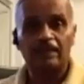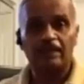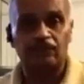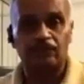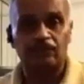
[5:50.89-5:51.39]
So
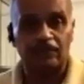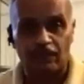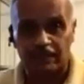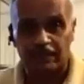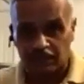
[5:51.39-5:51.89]
I just want
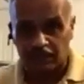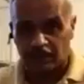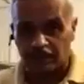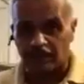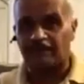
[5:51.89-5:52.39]
to touch a
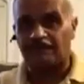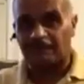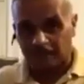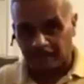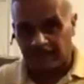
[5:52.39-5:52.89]
little bit from the
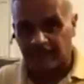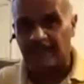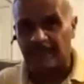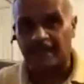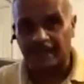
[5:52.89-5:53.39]
beginning
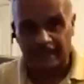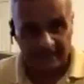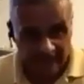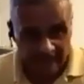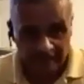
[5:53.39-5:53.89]
how to get a
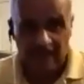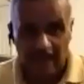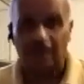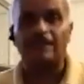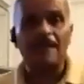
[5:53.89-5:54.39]
sound
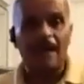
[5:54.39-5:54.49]
out.